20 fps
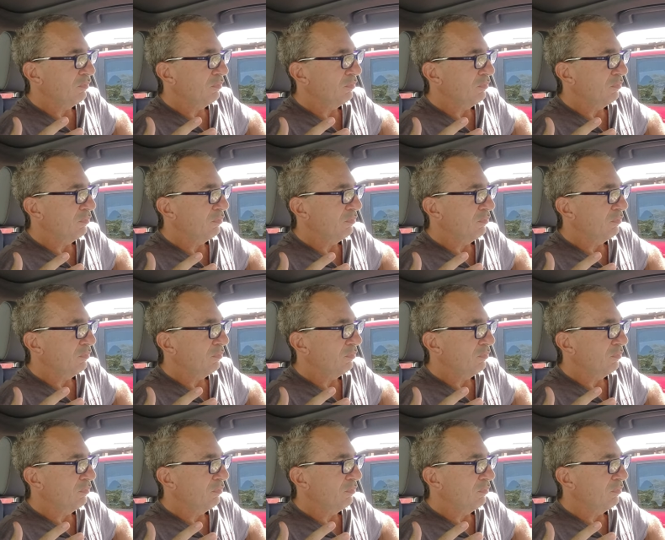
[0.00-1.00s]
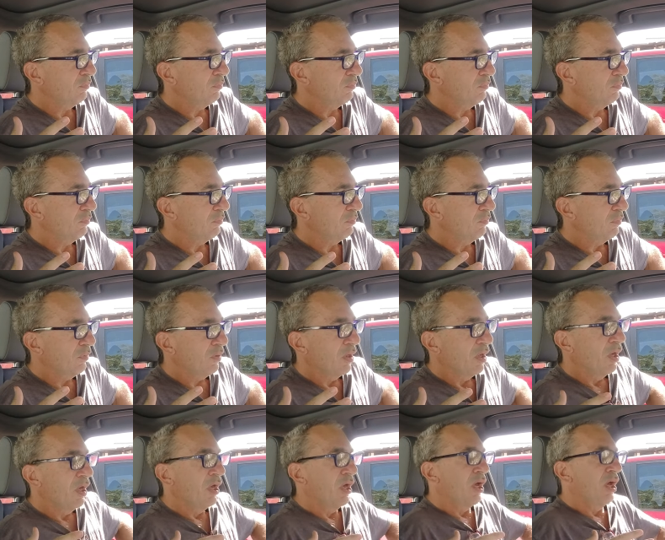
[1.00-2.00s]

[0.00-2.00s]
(silence)